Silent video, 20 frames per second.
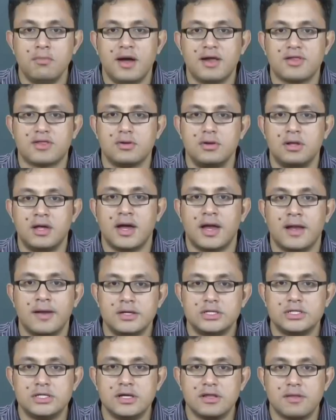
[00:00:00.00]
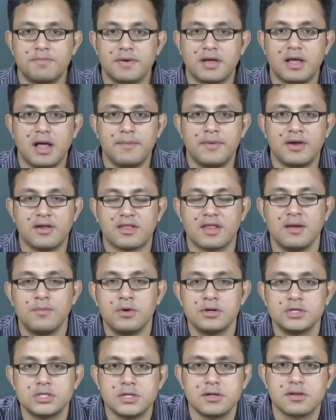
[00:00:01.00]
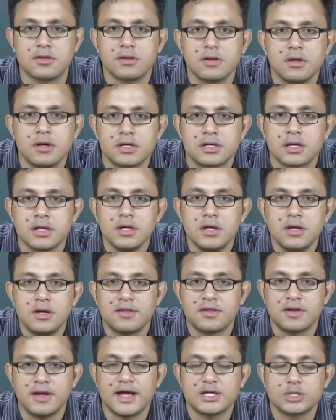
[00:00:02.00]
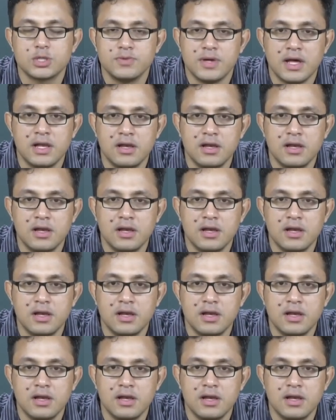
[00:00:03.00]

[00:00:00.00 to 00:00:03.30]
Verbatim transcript: masculine. She is becoming someone she's not. It's an act of